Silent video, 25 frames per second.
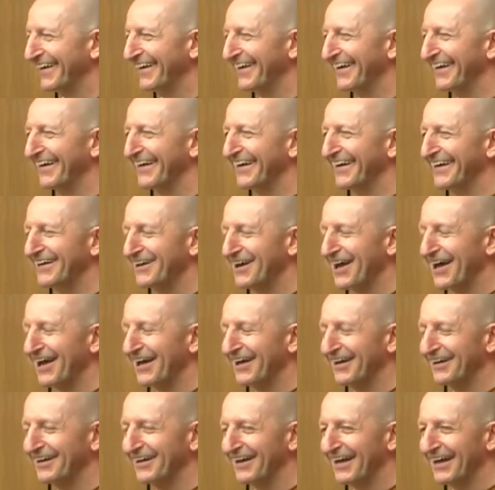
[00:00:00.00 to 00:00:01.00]
Uh,
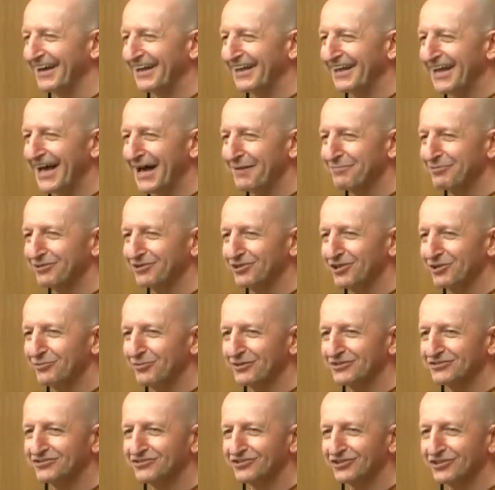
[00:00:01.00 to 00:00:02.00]
any abbot
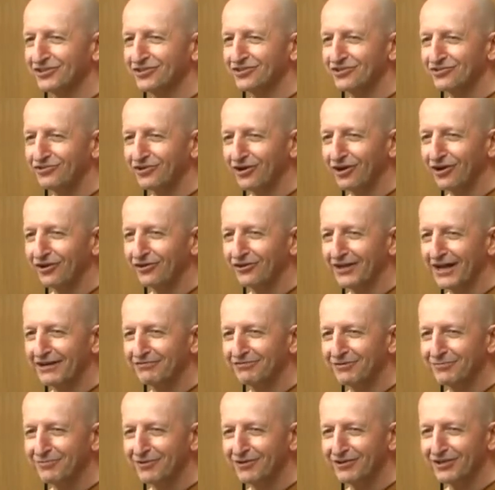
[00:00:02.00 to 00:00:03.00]
who wants to control
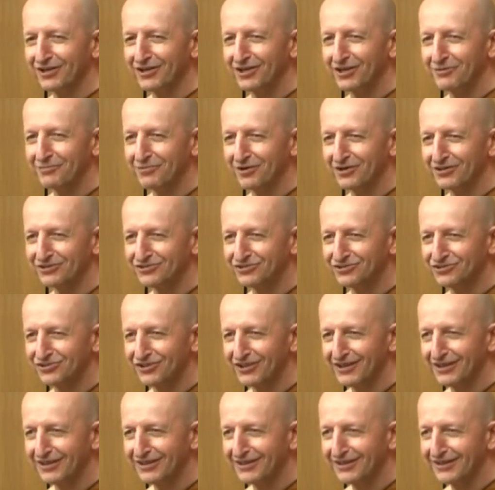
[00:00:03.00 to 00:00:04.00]
everybody in the
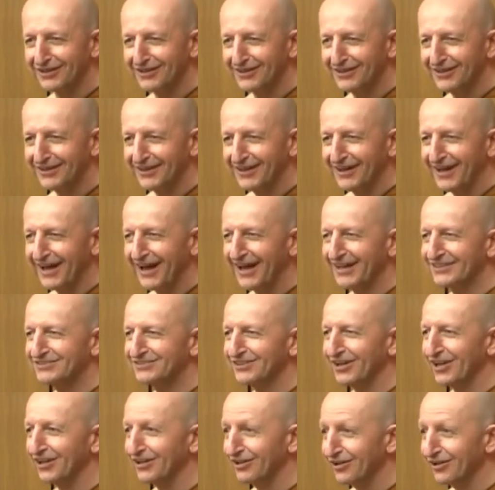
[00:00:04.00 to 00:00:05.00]
monastery has